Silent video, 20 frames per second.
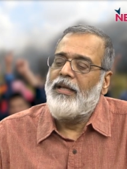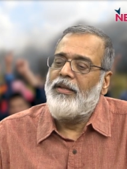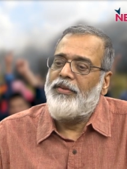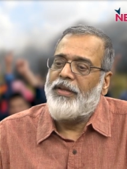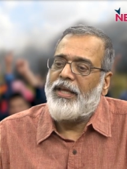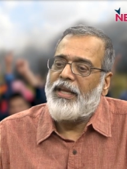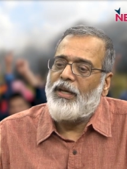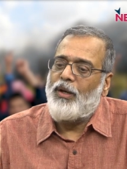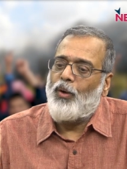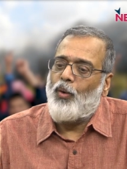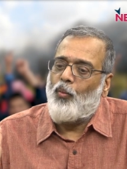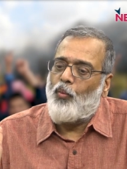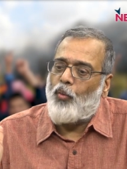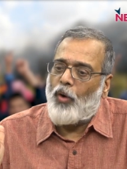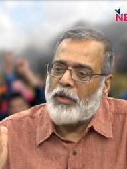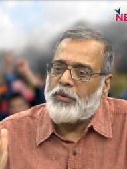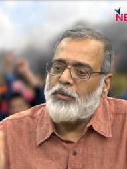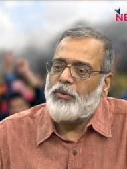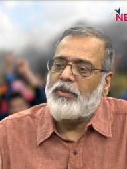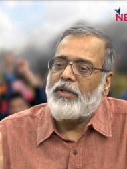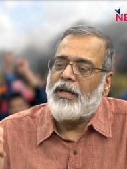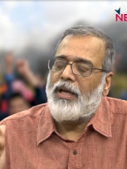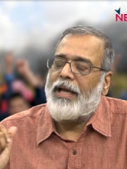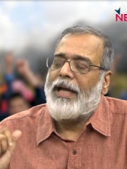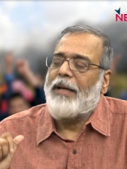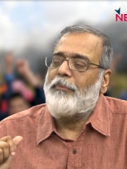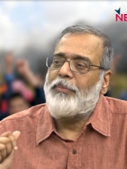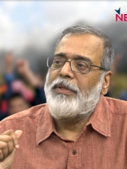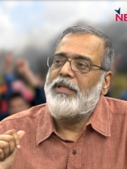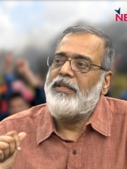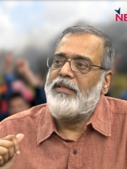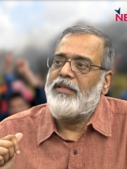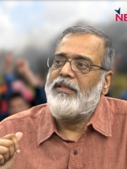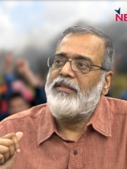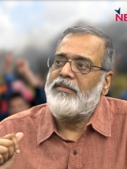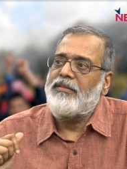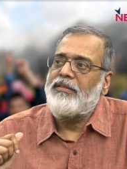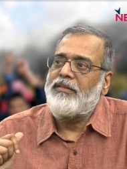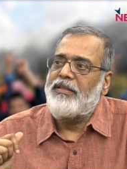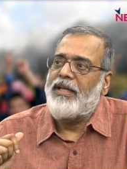then what would happen
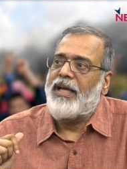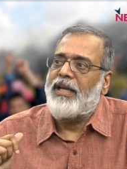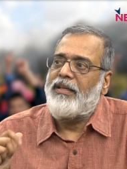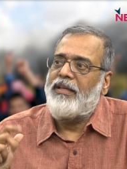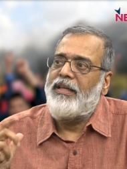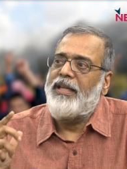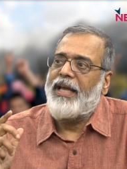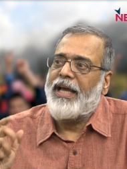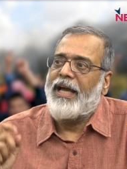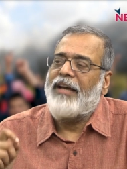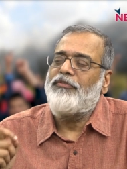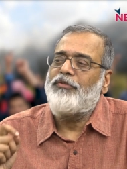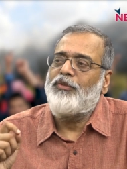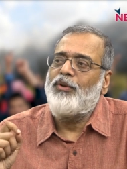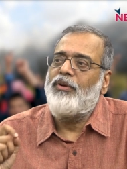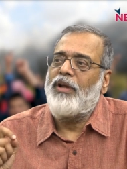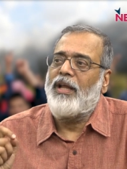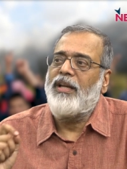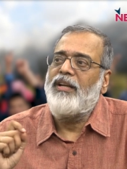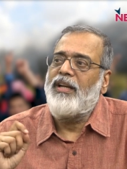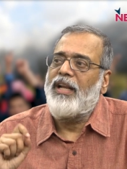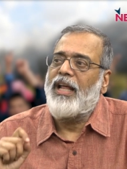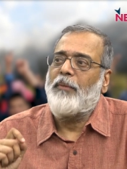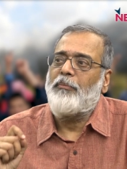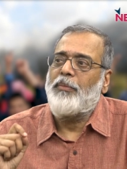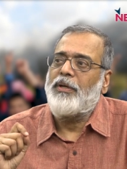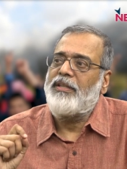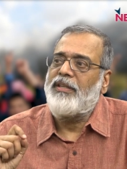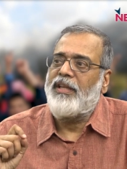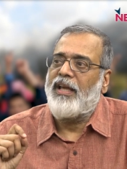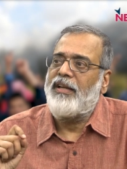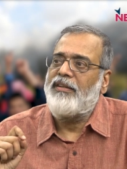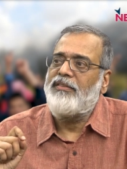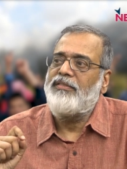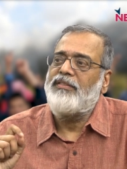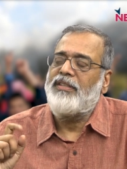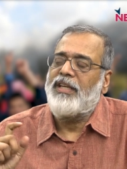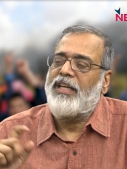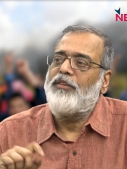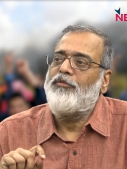is that they have to run an apartheid
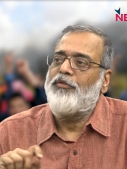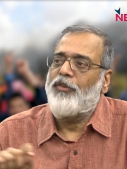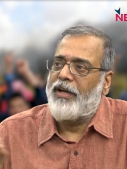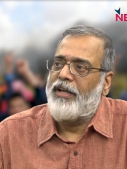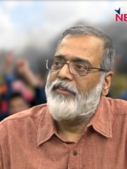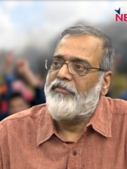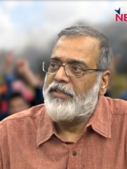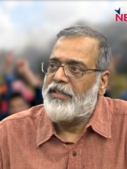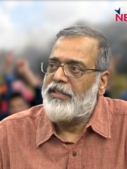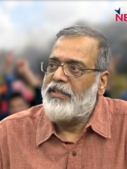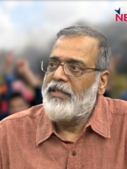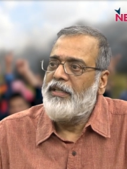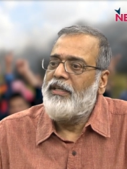state forever.